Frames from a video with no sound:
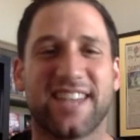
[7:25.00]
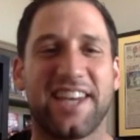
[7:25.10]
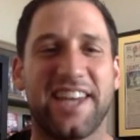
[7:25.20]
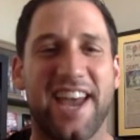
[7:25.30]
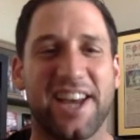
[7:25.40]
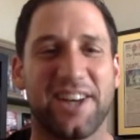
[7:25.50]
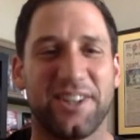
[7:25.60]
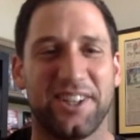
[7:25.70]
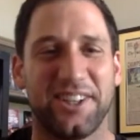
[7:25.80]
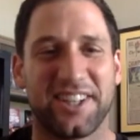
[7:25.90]
San Diego,
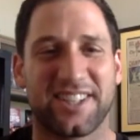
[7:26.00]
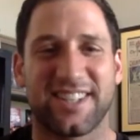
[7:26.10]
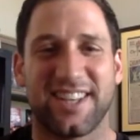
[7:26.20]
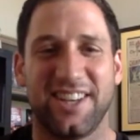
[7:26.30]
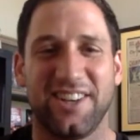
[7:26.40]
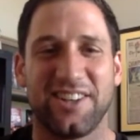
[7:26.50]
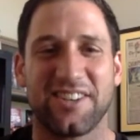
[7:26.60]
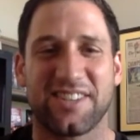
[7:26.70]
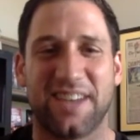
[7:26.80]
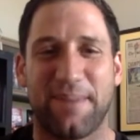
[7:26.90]
dude. It's you
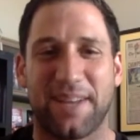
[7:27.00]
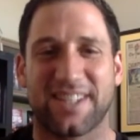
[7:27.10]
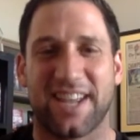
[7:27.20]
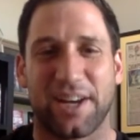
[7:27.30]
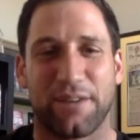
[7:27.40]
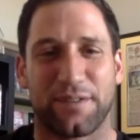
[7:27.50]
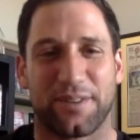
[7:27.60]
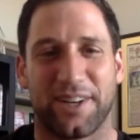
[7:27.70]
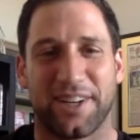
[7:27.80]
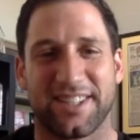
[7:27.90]
step outside, go for
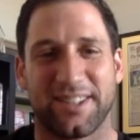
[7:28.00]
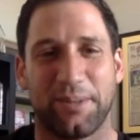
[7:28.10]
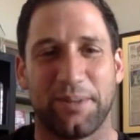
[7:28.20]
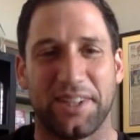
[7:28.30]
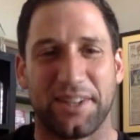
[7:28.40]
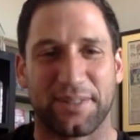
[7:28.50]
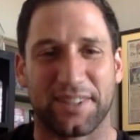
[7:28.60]
a run. It's a little bit different,